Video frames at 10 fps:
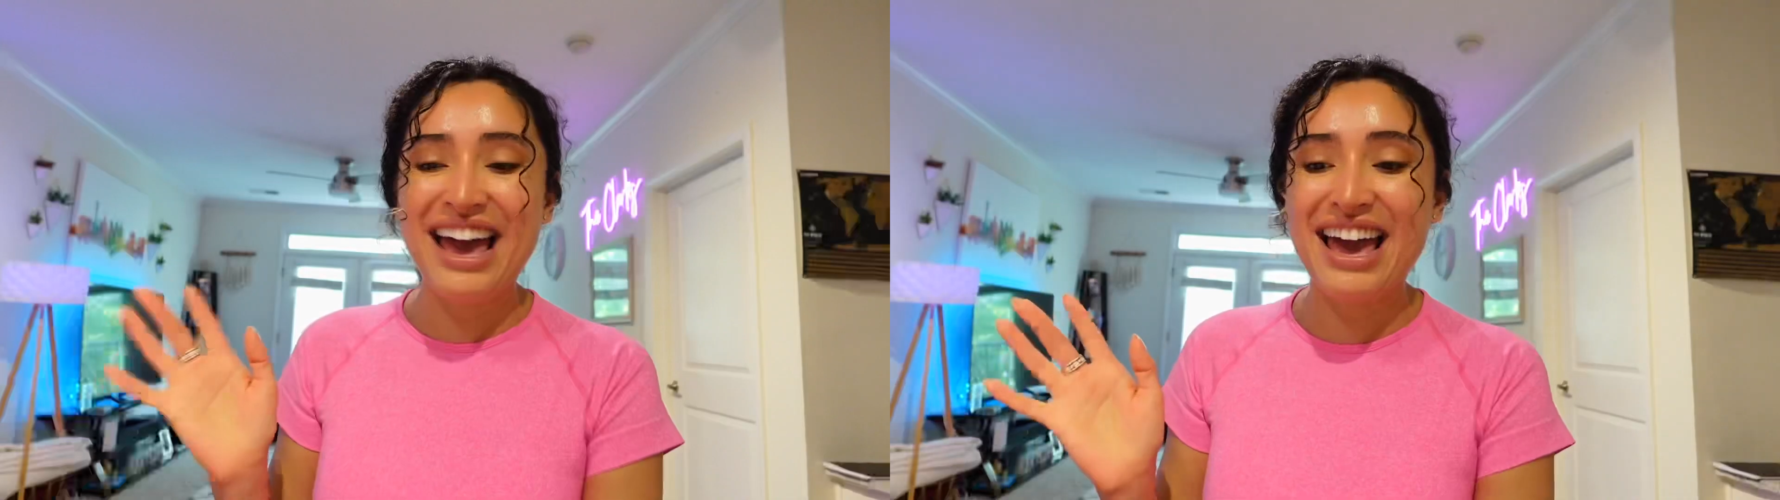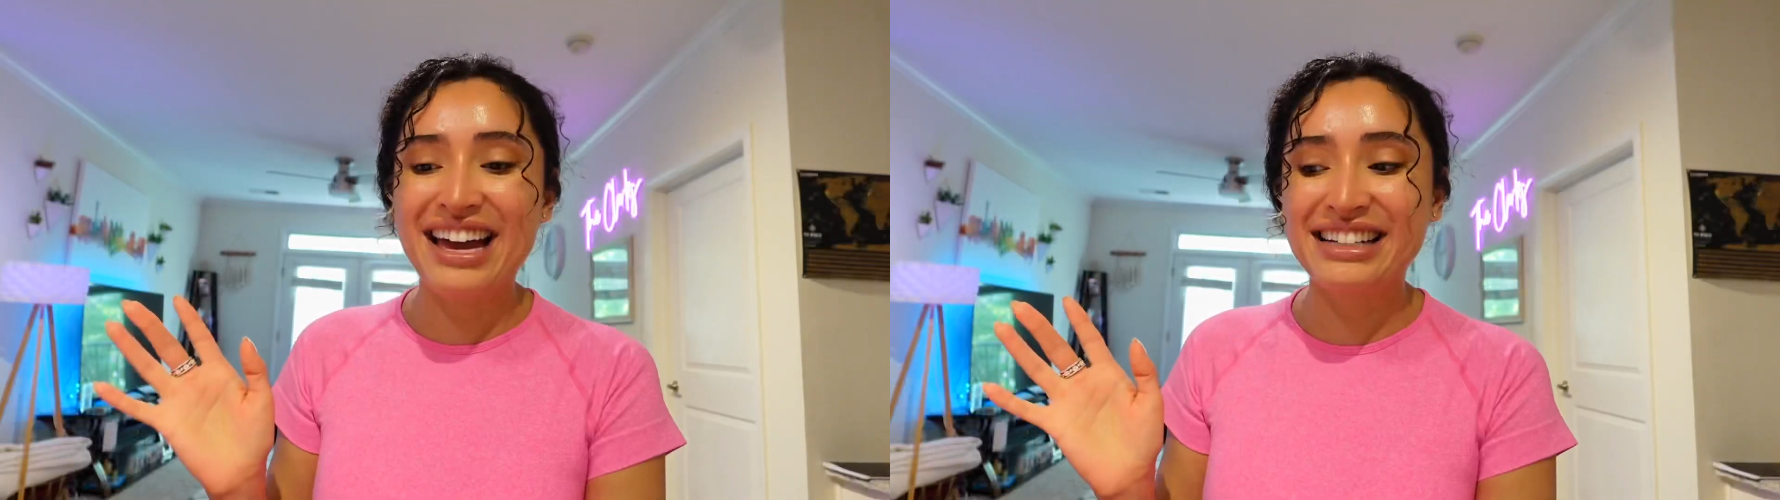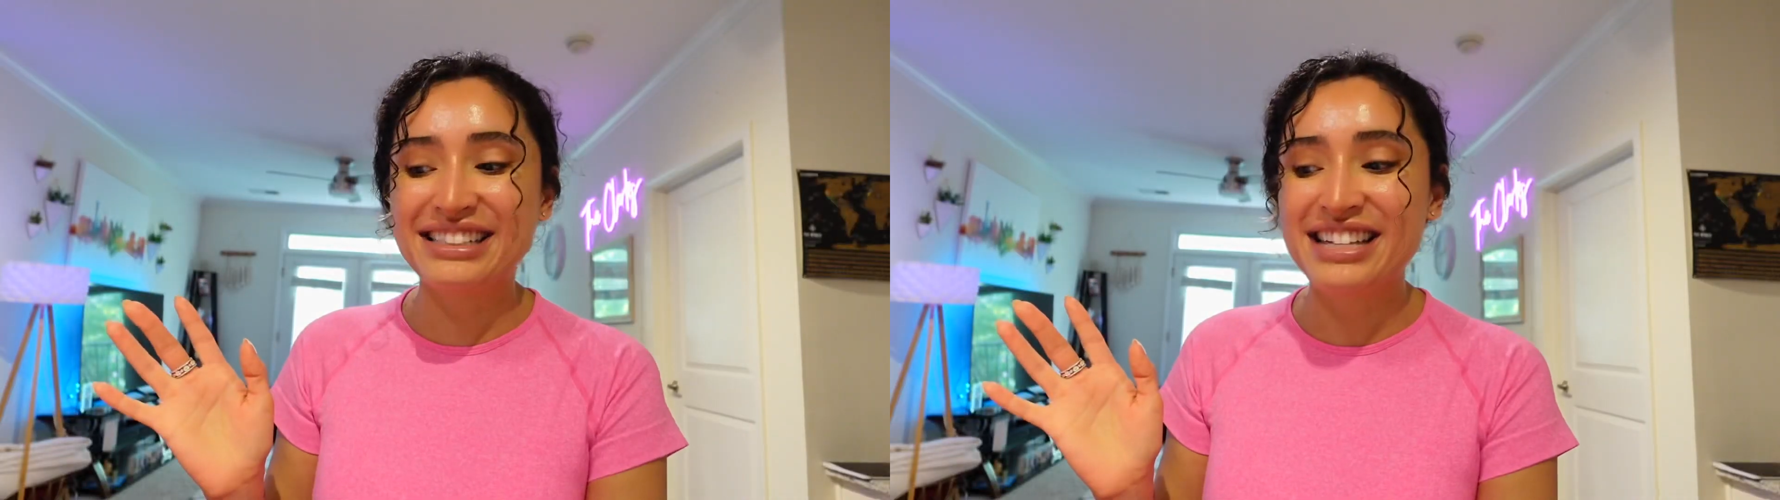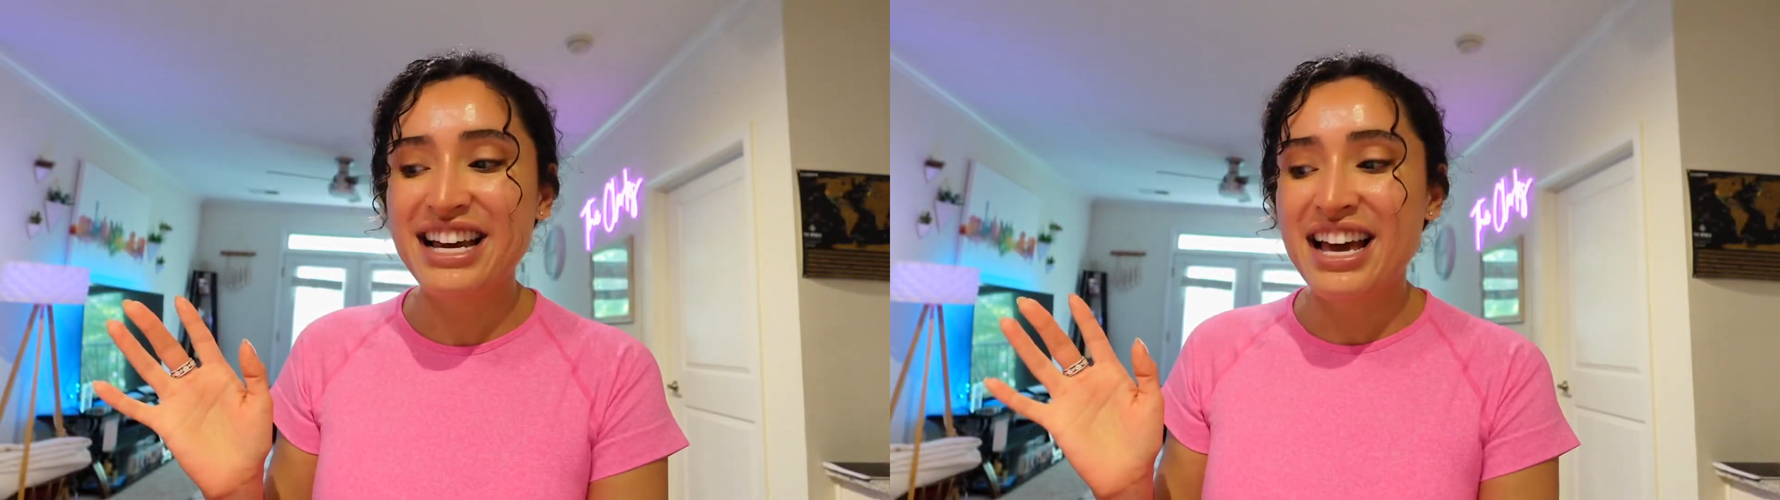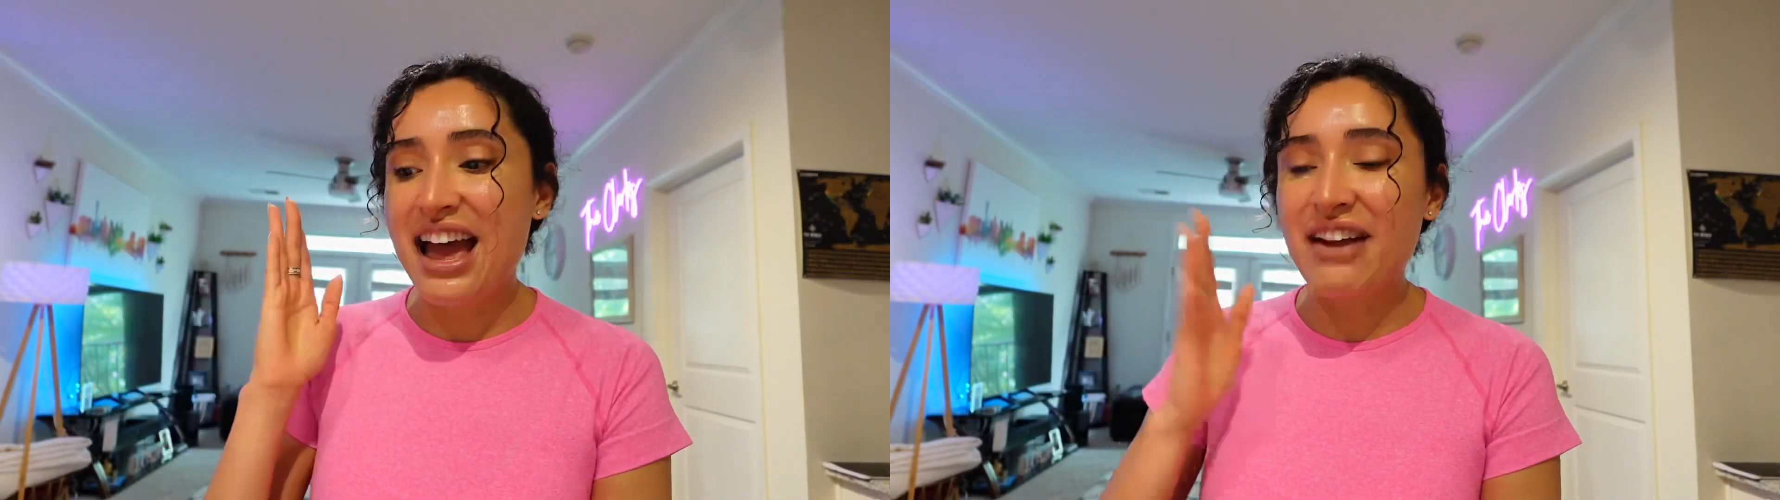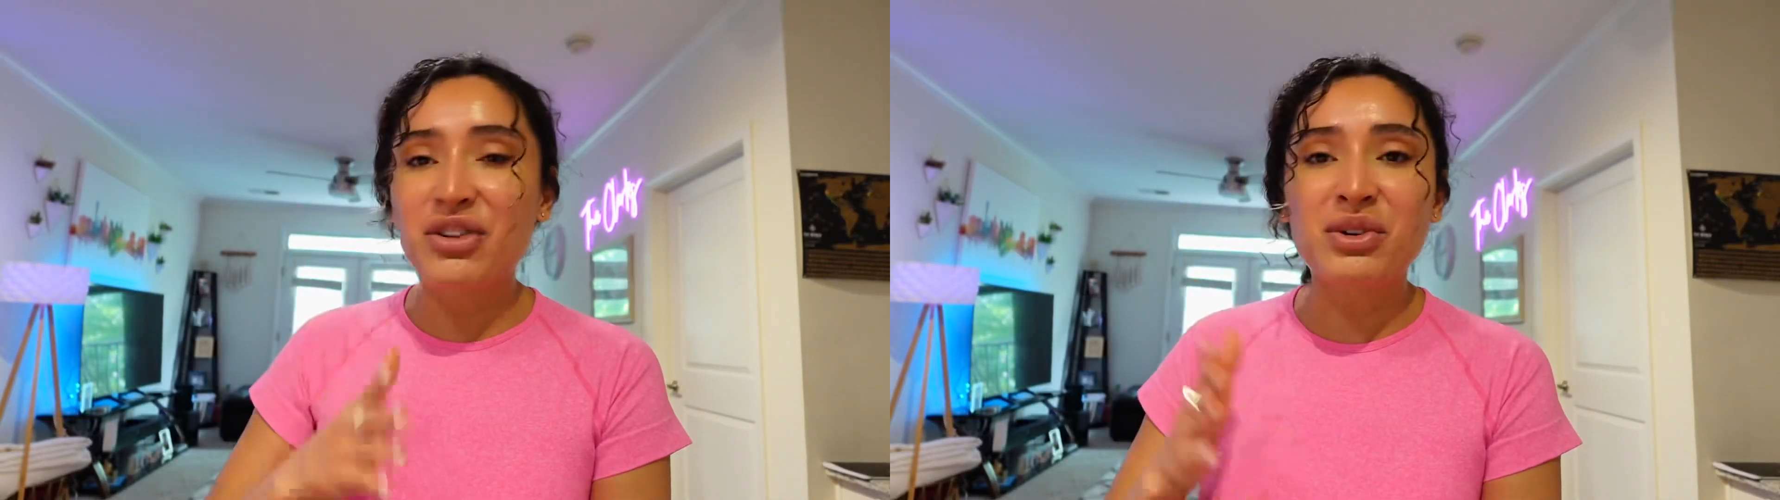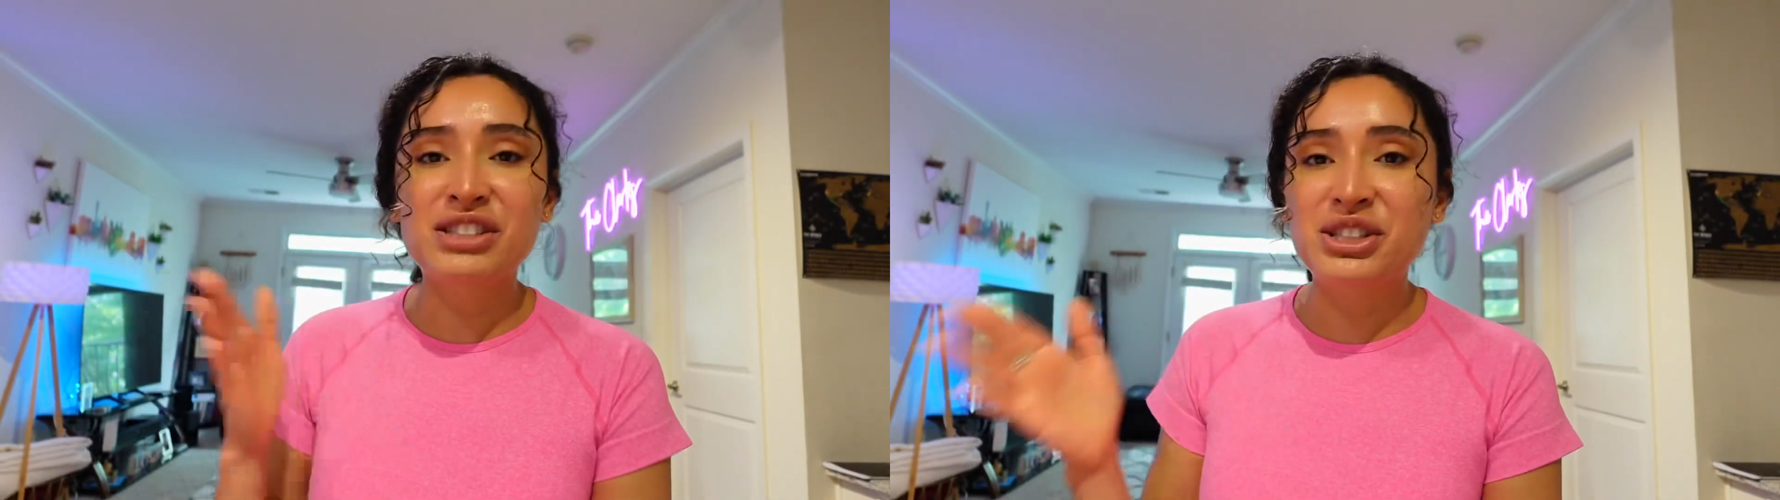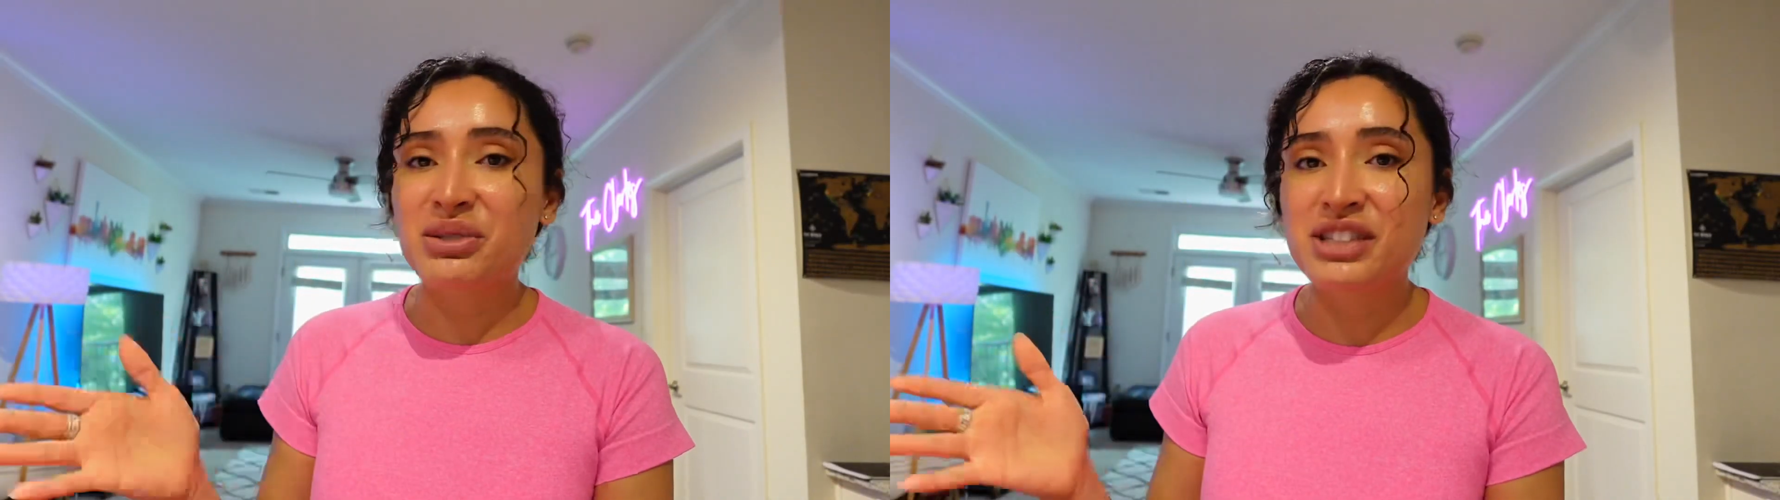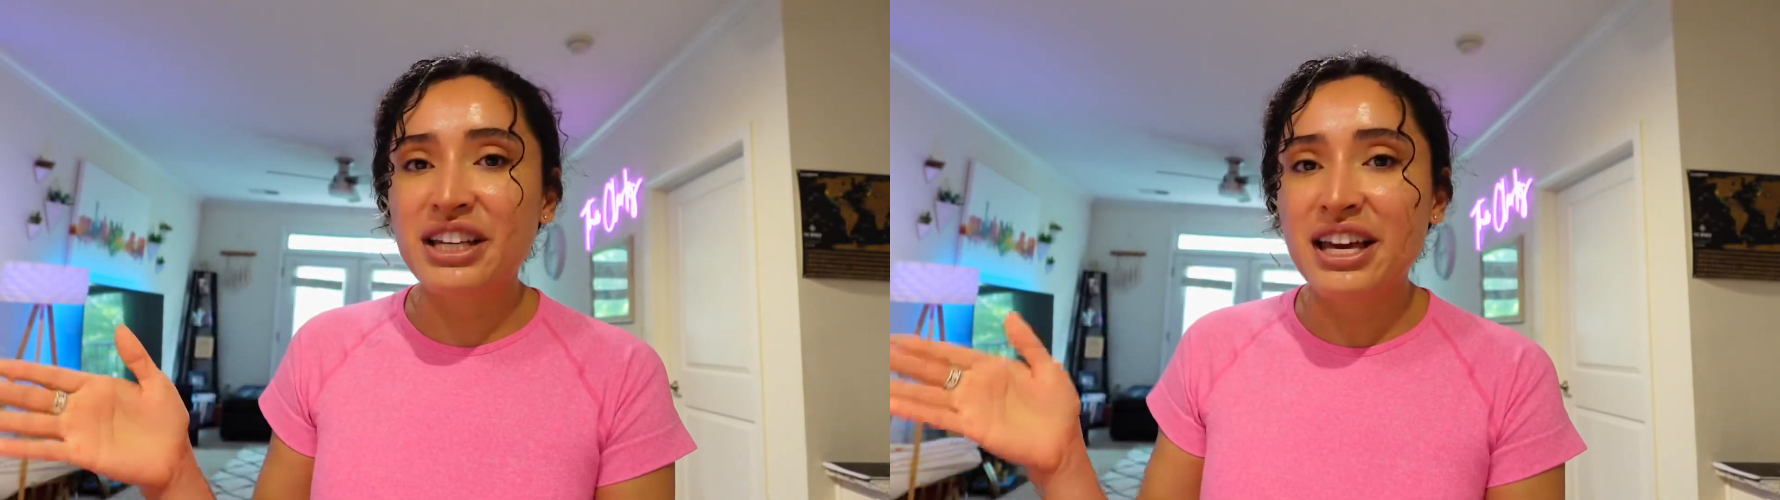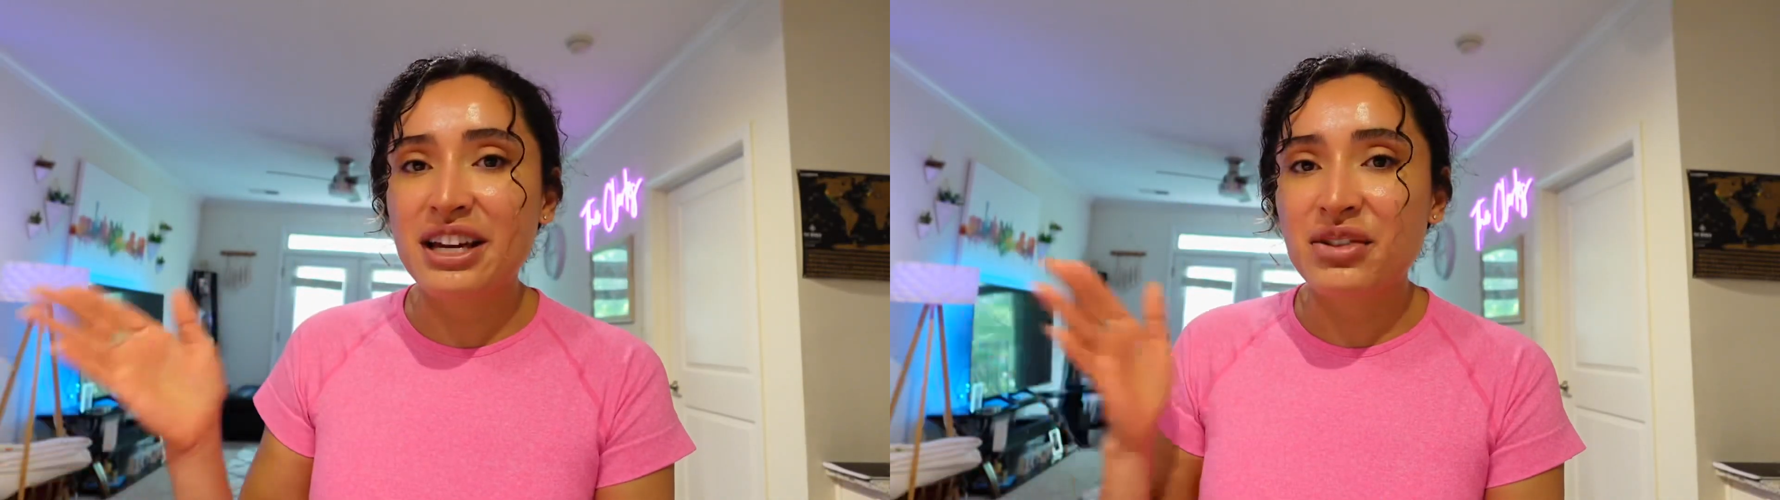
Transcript: and everyone's using it,